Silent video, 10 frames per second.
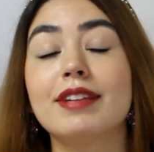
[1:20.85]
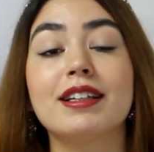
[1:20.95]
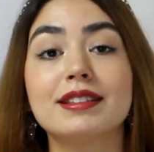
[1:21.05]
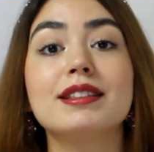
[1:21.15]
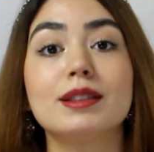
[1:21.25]

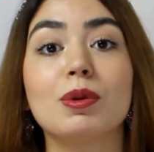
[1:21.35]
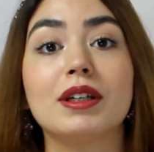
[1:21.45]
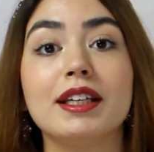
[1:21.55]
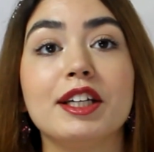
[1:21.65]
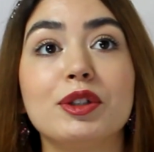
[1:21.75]
as this
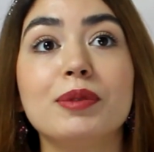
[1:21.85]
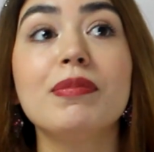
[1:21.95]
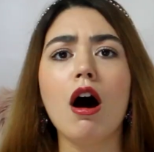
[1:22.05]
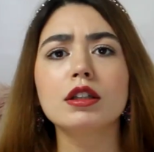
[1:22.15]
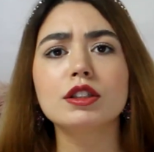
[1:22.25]
one here.
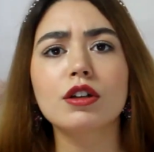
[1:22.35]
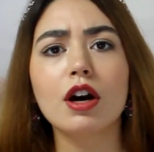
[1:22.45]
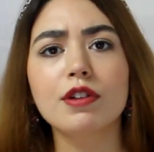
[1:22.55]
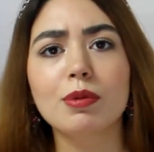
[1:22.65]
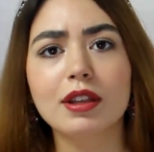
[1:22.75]
Also,
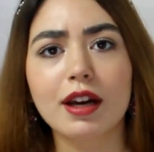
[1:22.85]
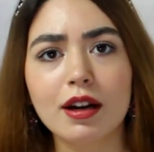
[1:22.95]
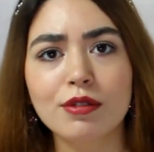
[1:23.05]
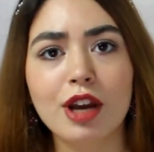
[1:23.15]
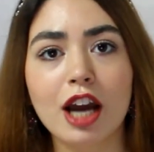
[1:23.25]
coffee with
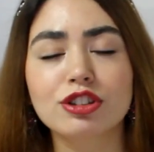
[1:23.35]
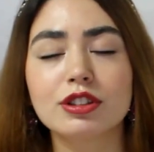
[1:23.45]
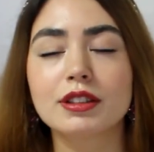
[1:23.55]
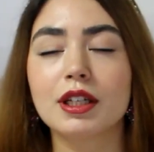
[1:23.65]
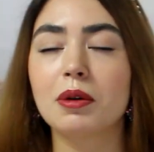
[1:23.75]
gun on
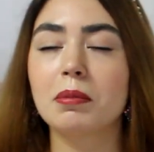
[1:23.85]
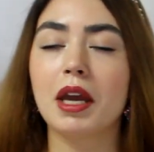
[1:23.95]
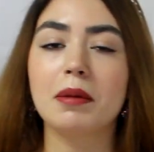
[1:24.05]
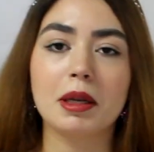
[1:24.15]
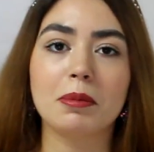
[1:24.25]
reactions, there are
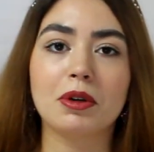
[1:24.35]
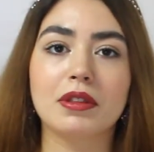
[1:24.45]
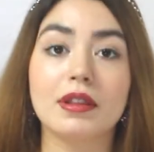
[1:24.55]
many, many more